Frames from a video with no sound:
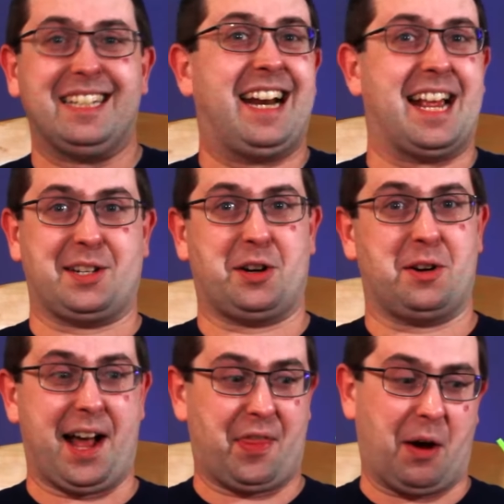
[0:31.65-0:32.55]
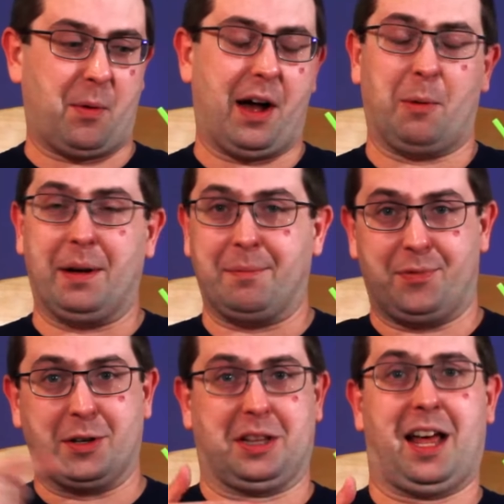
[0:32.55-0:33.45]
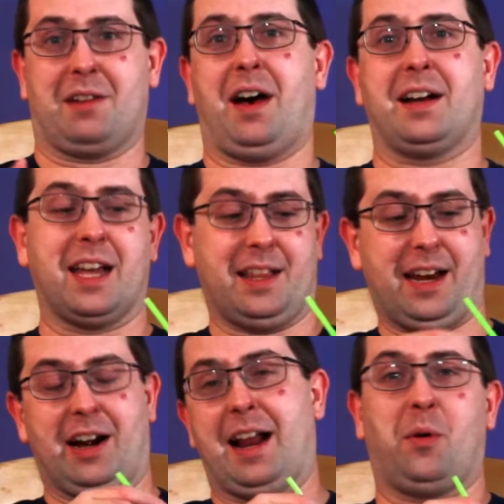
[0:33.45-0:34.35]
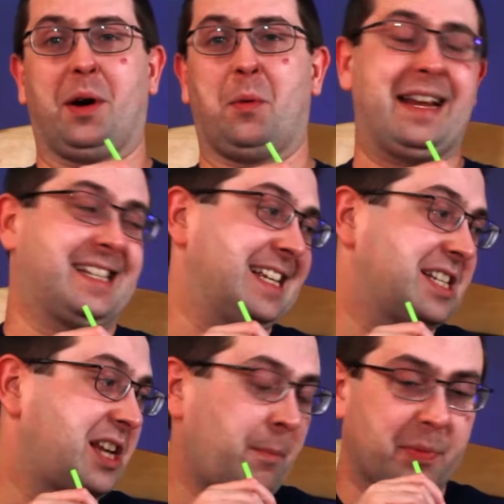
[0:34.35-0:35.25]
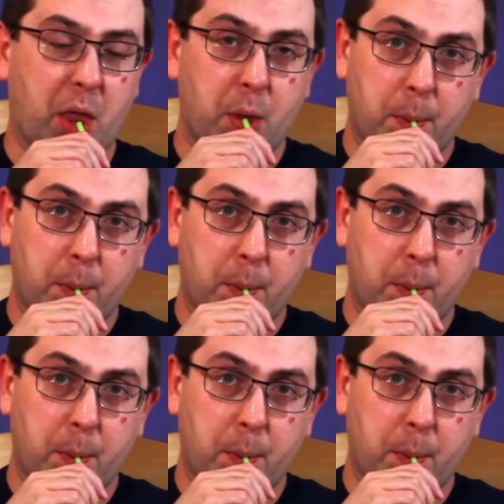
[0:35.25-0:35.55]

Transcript: It hasn't turned out that well, but there's a lot of vodka in there and I don't wanna waste it. So,